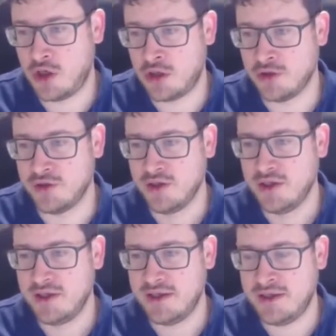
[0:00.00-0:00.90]
on
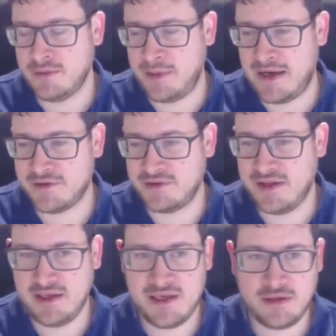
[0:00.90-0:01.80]
in the past
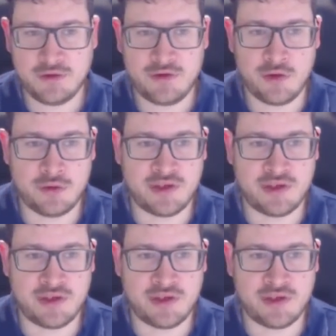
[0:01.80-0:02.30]
decade or so.